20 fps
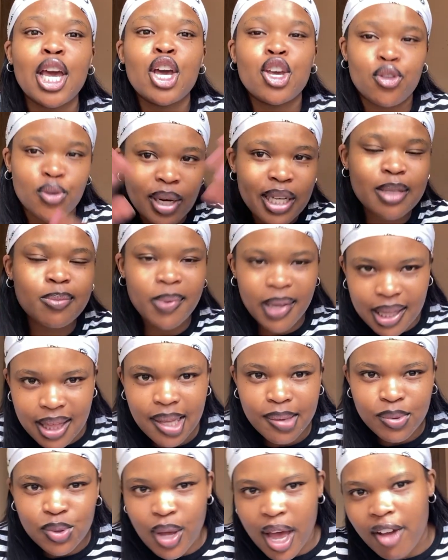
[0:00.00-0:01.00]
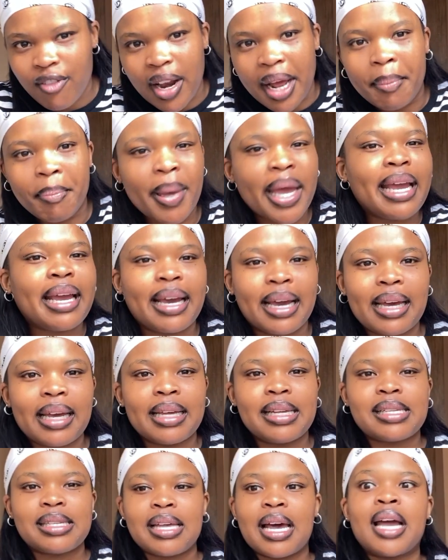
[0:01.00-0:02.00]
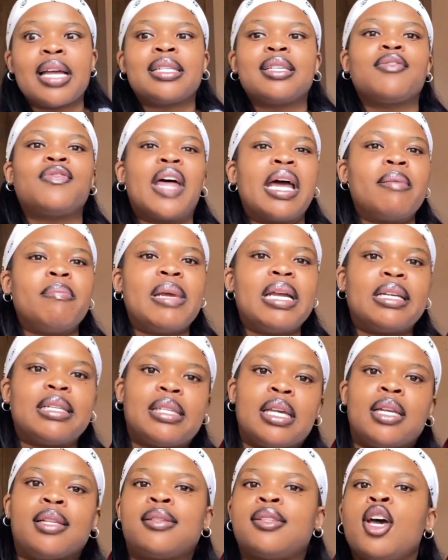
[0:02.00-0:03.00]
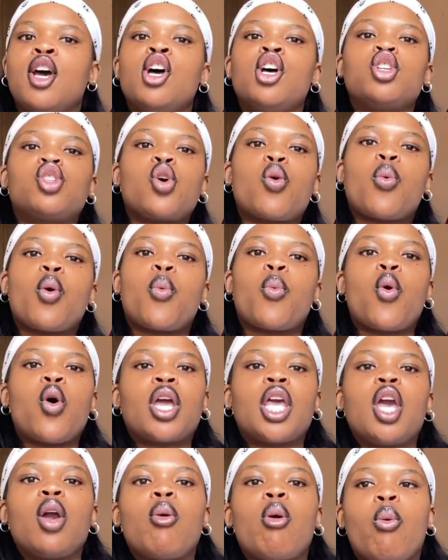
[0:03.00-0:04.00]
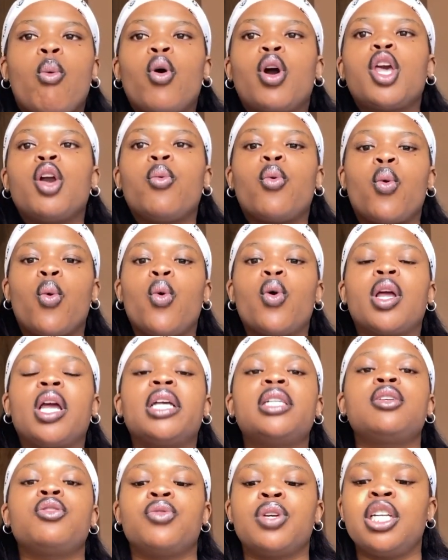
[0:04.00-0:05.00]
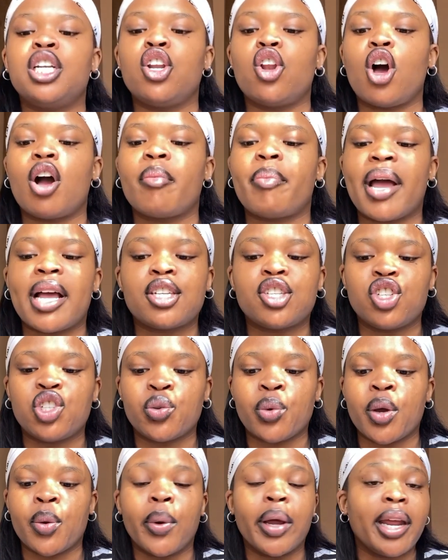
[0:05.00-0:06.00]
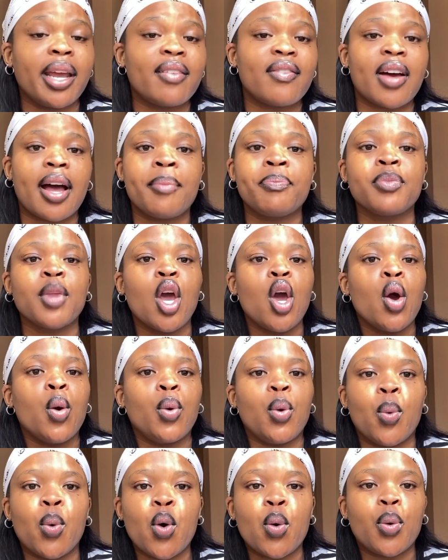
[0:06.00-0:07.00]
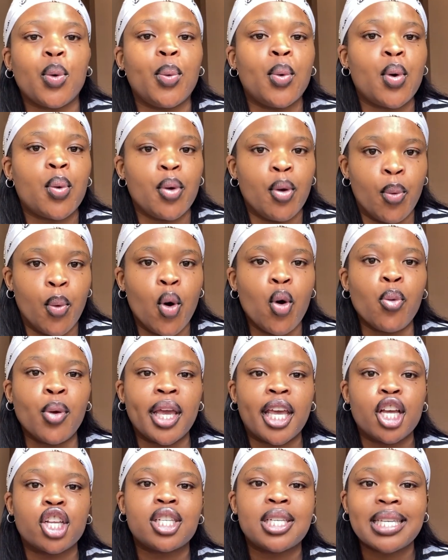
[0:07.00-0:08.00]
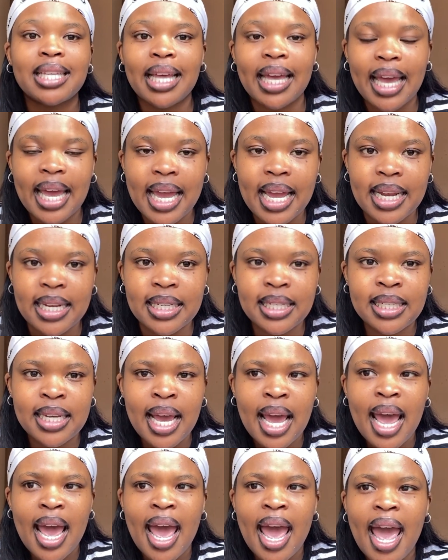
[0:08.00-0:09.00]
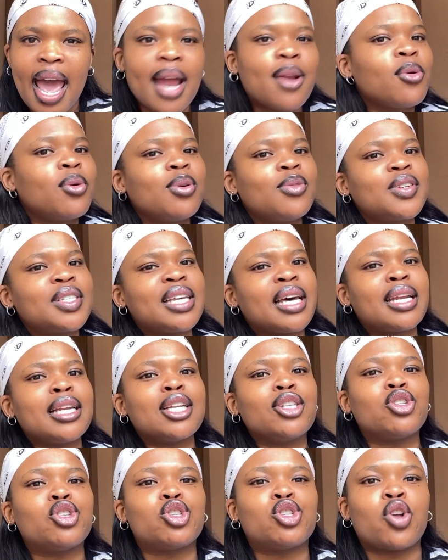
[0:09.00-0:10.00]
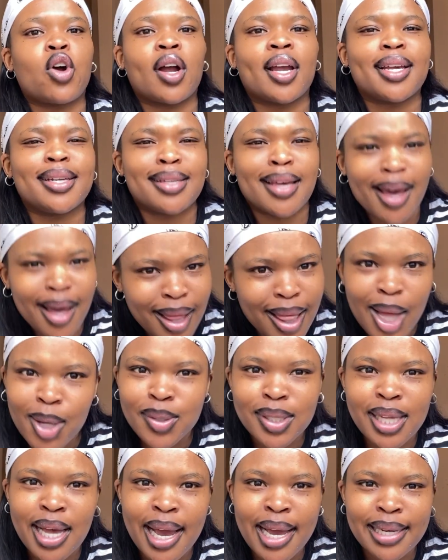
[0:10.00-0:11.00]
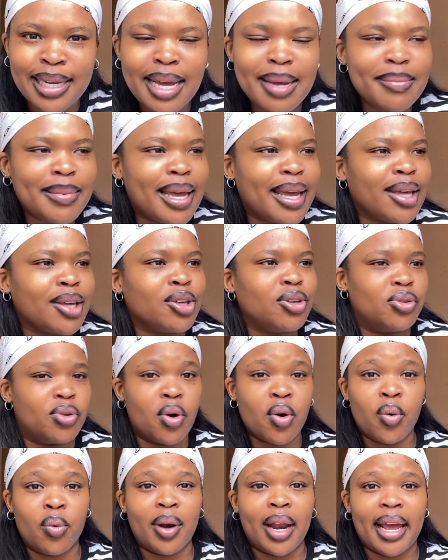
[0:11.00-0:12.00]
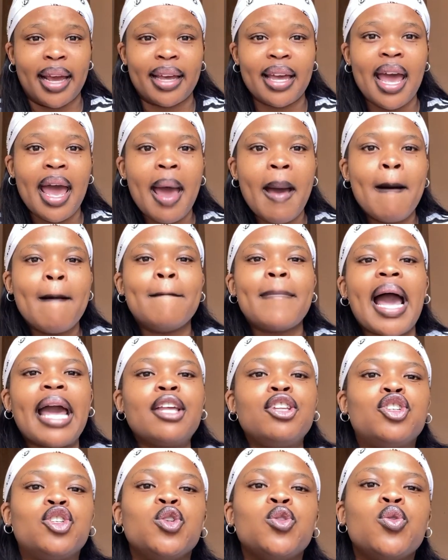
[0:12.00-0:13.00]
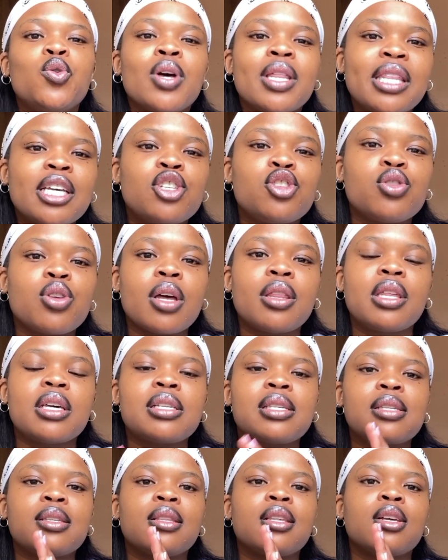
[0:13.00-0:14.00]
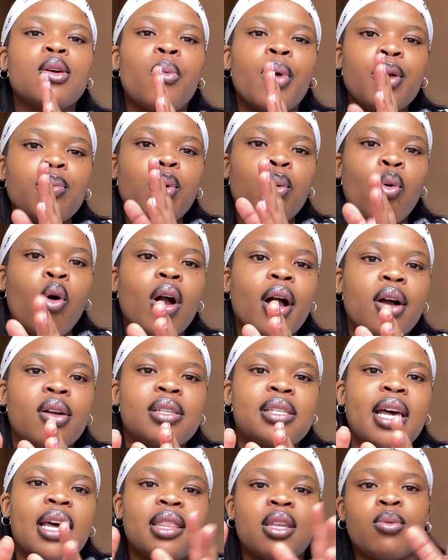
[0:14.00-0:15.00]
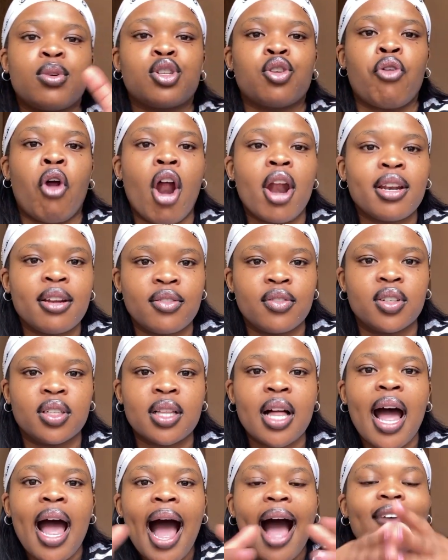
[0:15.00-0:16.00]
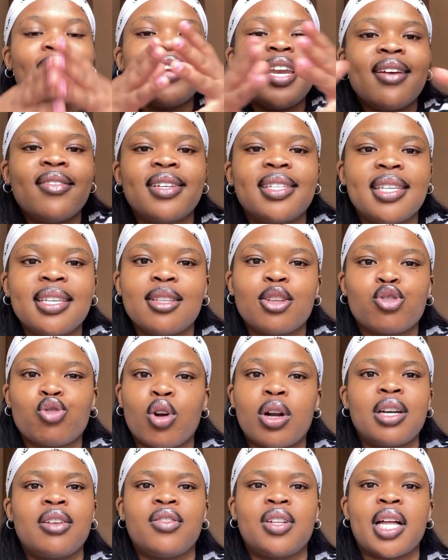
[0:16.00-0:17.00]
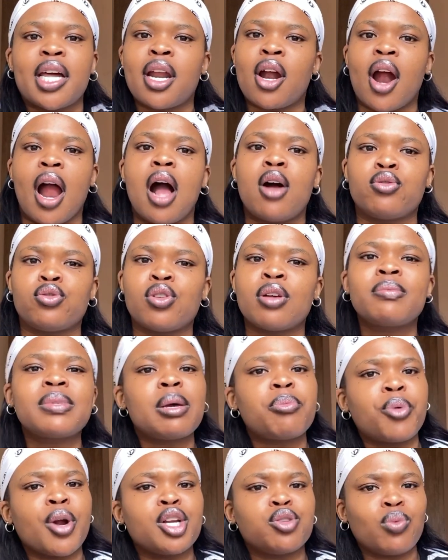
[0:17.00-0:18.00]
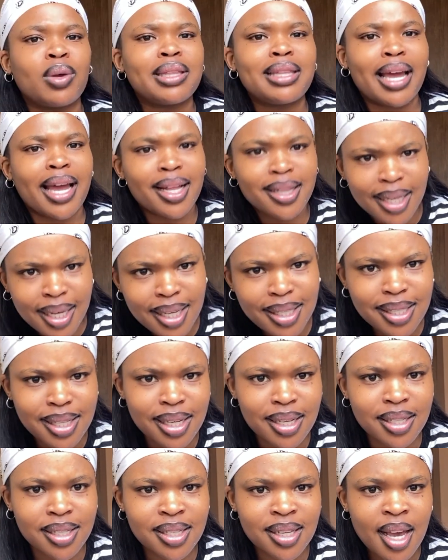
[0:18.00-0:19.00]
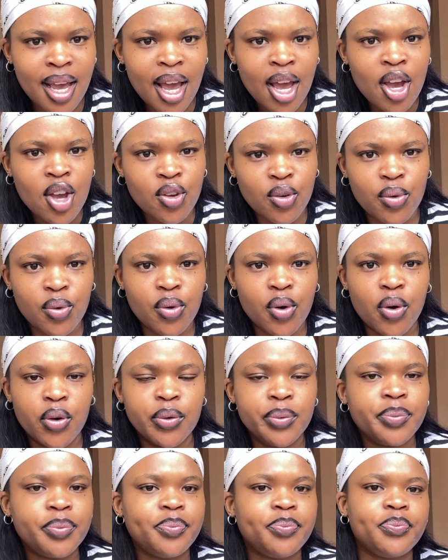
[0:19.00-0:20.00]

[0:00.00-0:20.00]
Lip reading: You'd expect them to have like pink insides, if that makes sense. So we're walking. It's a really long passageway, whatever. We get to the end, and all of a sudden it's dark as hell outside. I'm like, yo, like, mind you, when we walk outside, there was a rendezvous. I've never seen this rendezvous at a house. So I'm surprised. What the hell is this? You know?